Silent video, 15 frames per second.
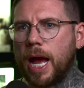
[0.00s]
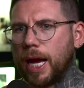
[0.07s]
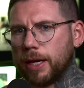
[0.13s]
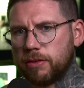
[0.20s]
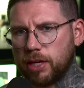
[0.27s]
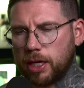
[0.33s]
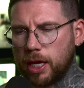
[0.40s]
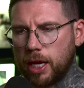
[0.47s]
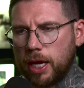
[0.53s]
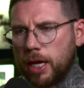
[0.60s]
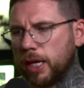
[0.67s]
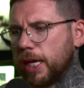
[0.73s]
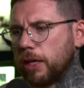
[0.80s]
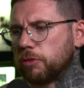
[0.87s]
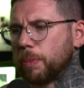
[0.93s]
high ticket.
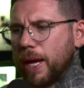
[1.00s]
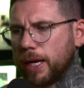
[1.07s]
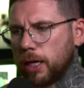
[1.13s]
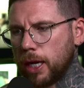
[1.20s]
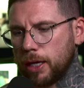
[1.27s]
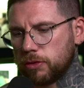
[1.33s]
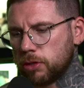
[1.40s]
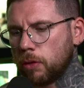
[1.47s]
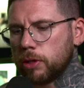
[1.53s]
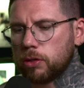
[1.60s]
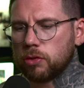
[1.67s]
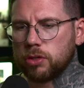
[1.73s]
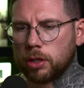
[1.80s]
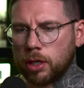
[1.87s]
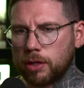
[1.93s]
It gets better clients. No, it
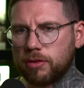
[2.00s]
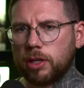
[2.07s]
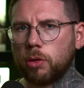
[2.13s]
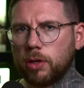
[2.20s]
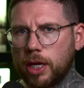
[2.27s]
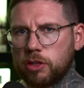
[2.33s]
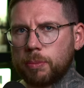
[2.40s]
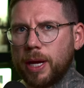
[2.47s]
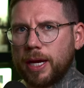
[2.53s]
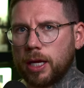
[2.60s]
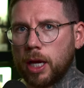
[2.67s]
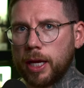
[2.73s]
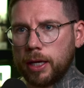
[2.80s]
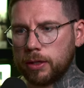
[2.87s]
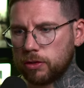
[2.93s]
doesn't. I tell you what gets better
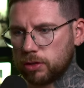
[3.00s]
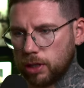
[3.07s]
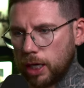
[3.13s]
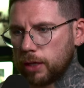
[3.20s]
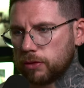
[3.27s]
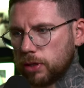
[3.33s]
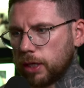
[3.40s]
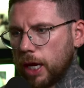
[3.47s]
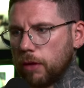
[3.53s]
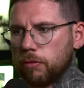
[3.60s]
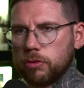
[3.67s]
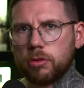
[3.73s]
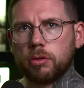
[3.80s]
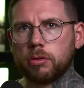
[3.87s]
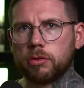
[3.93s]
clients. Clients that are getting
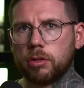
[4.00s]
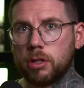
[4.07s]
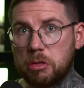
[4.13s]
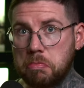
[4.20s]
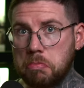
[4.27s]
results.